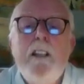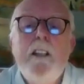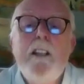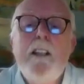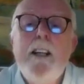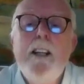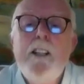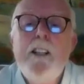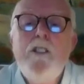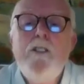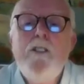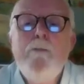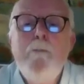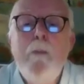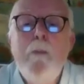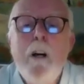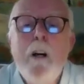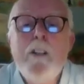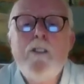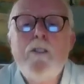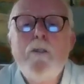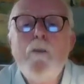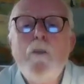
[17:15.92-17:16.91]
Each
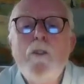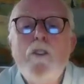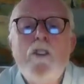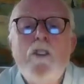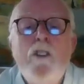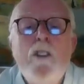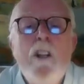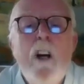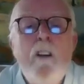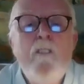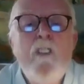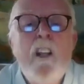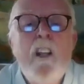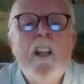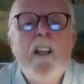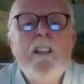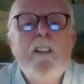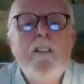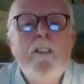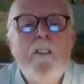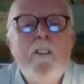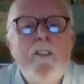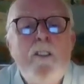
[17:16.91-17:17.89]
march was
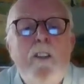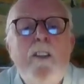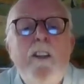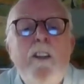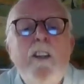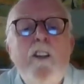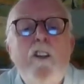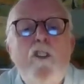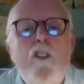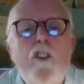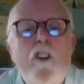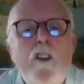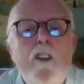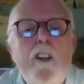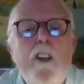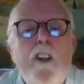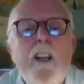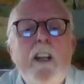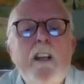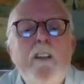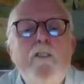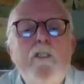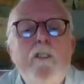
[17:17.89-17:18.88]
nominally under the
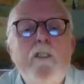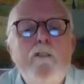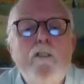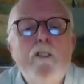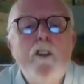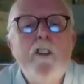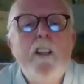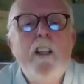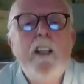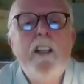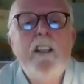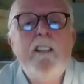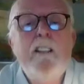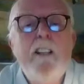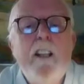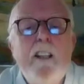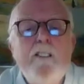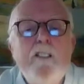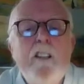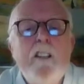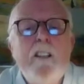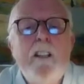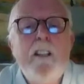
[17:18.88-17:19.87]
authority of a royally
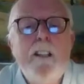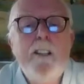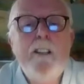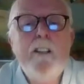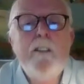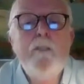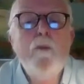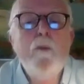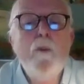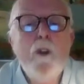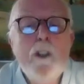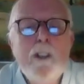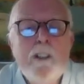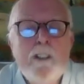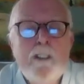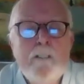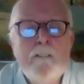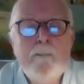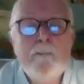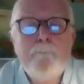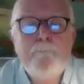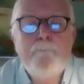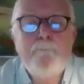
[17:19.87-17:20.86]
designated
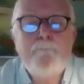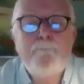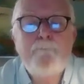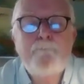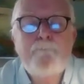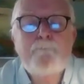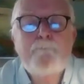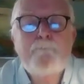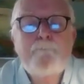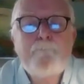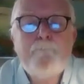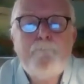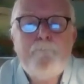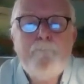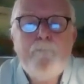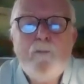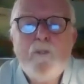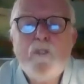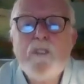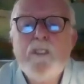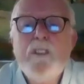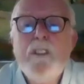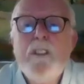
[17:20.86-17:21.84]
warden.
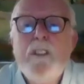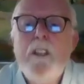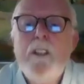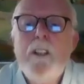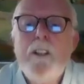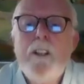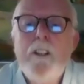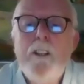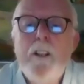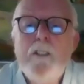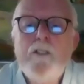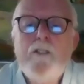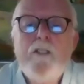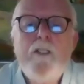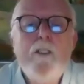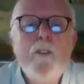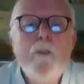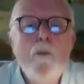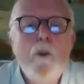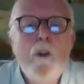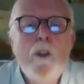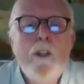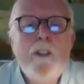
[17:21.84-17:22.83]
Thus,
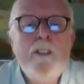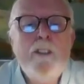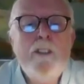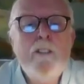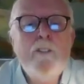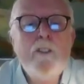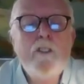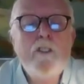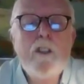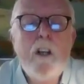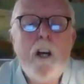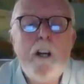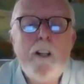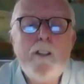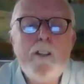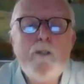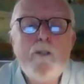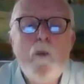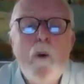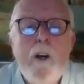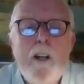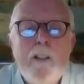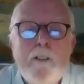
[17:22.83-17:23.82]
the warden of the
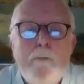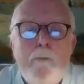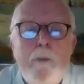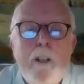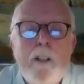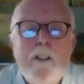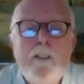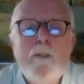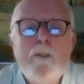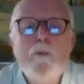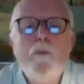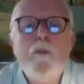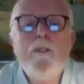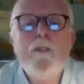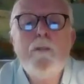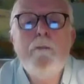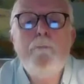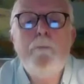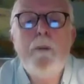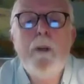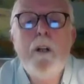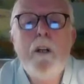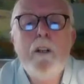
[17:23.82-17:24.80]
Scottish West March was
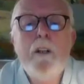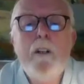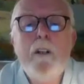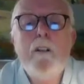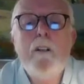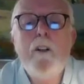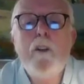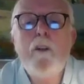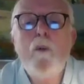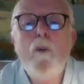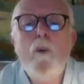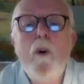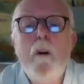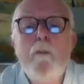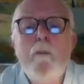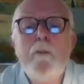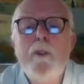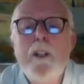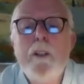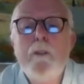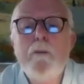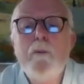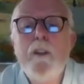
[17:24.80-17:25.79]
empowered to
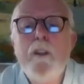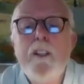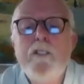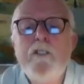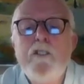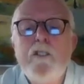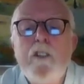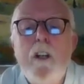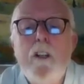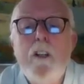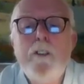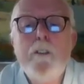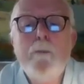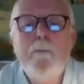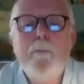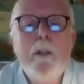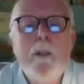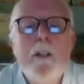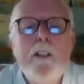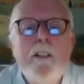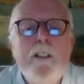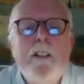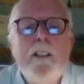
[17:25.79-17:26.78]
cooperate with his
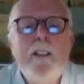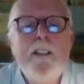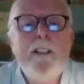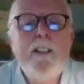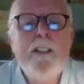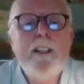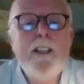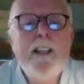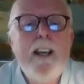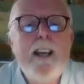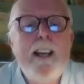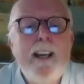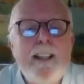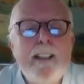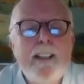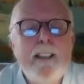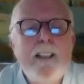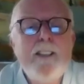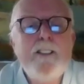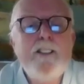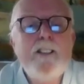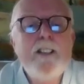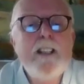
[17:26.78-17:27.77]
counterpart in the
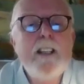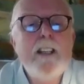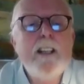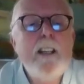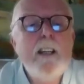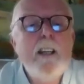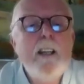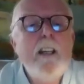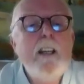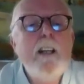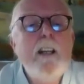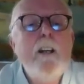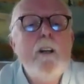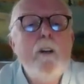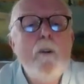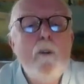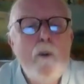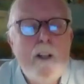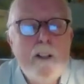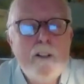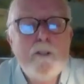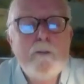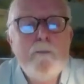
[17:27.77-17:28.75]
English
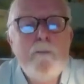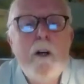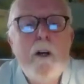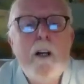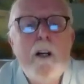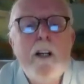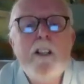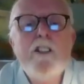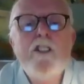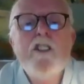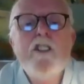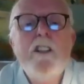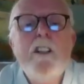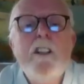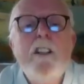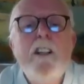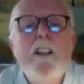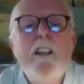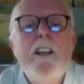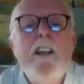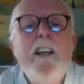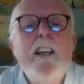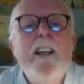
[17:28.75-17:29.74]
West March
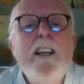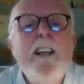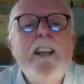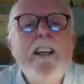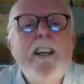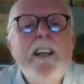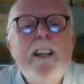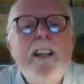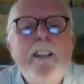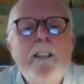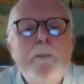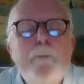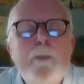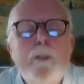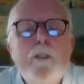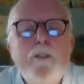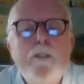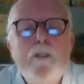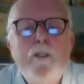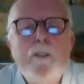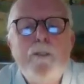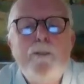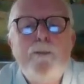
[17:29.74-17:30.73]
in the
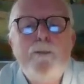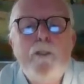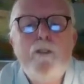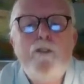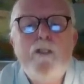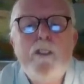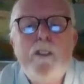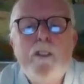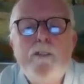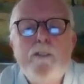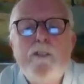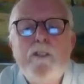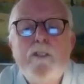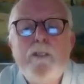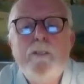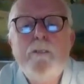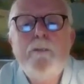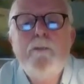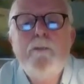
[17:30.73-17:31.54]
pursuit of fugitives.